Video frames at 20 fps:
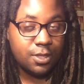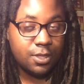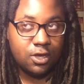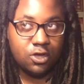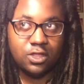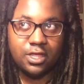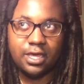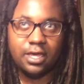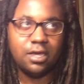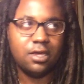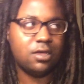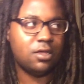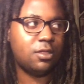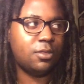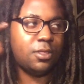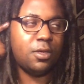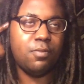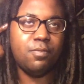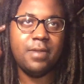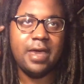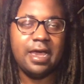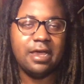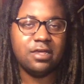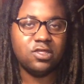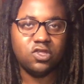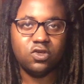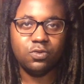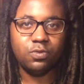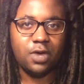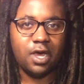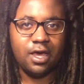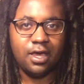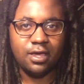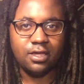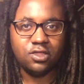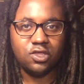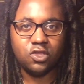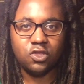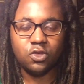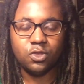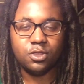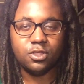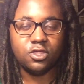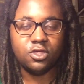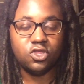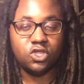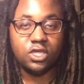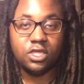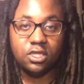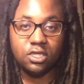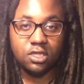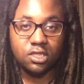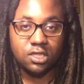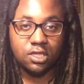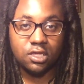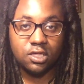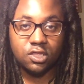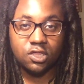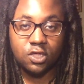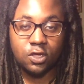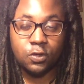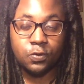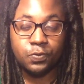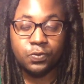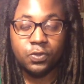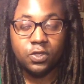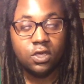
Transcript: They're like the masterminds, you know, the geniuses. So,